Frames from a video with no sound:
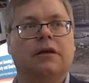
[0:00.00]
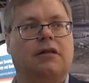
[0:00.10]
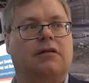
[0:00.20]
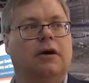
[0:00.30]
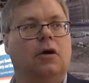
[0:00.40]

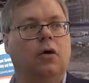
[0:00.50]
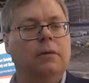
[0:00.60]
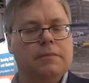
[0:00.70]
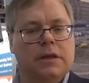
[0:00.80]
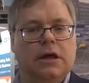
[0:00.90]
So,
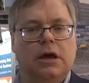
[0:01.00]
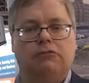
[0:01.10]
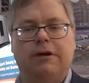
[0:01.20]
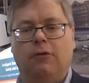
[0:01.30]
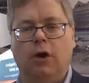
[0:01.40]

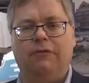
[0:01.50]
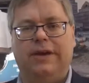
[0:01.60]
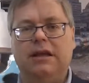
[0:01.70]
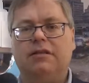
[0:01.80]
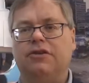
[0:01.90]
with all
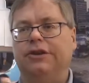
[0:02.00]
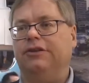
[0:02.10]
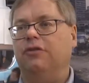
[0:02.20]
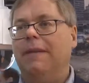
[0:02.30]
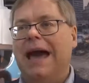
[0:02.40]
these, you
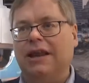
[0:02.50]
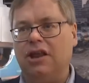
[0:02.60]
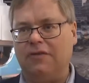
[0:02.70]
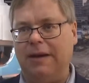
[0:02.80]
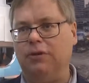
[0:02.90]
need to
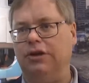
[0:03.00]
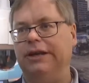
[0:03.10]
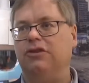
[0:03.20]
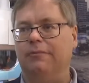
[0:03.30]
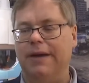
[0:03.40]
manage them, you
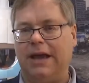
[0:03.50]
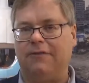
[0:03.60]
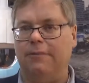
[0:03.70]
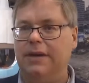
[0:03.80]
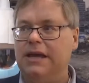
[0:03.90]
need to make
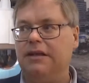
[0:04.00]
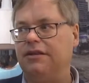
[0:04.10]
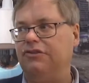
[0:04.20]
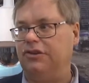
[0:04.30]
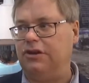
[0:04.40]
them
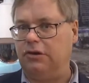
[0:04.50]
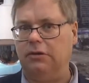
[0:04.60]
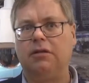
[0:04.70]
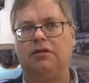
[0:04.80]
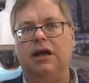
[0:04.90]
easy to
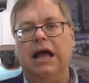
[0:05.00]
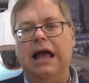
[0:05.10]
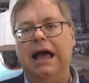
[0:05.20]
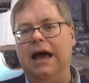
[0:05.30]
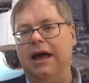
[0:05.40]
use,
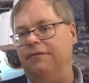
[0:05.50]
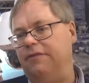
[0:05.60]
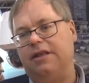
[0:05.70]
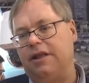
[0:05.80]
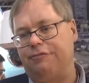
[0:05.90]
and
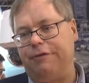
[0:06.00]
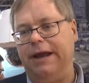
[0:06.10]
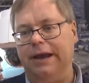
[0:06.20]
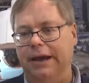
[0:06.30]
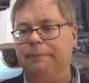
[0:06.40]
this is
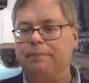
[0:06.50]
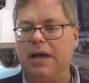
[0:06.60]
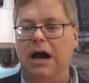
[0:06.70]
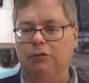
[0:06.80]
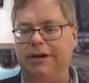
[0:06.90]
really
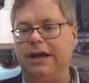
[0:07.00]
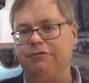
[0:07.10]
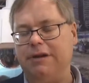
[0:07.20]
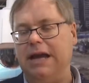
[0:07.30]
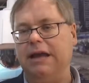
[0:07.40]
how we
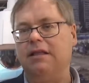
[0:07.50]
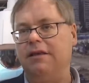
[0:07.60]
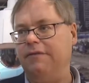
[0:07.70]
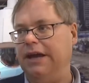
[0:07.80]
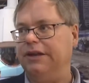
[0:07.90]
create
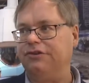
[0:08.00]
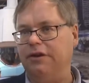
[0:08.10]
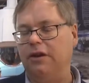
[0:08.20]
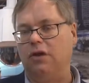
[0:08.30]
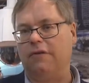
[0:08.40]
the
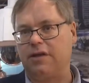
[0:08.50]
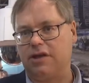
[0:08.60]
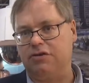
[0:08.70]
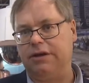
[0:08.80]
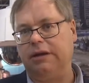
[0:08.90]
Internet of
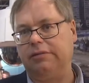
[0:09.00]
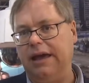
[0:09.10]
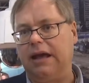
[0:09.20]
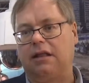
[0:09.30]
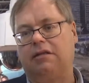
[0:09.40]
Security
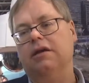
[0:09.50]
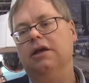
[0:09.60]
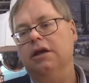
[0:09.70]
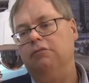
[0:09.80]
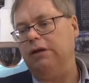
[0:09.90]
Things.
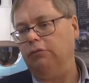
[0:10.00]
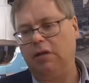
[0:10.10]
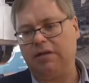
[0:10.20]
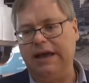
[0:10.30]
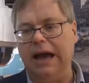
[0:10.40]
We
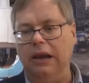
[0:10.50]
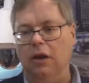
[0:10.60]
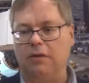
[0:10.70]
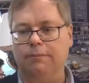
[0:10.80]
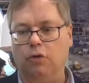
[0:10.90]
will see a
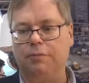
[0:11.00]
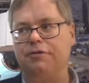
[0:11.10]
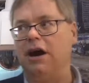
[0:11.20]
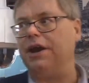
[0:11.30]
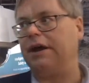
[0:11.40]
lot more
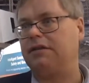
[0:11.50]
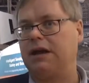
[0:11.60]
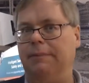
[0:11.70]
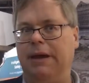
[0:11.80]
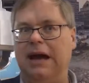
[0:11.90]
products
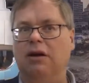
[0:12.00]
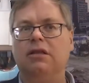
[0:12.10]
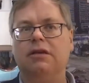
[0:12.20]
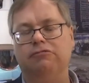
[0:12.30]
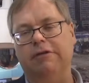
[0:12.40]
coming
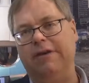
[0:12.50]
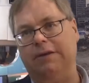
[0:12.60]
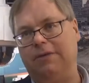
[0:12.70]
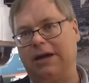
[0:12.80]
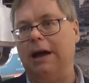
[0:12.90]
out
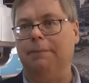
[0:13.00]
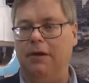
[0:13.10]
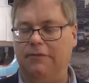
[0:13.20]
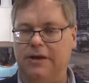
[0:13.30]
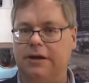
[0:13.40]
within the
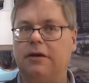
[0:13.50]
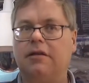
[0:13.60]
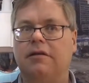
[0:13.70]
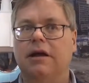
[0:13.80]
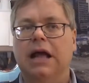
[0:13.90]
couple of years,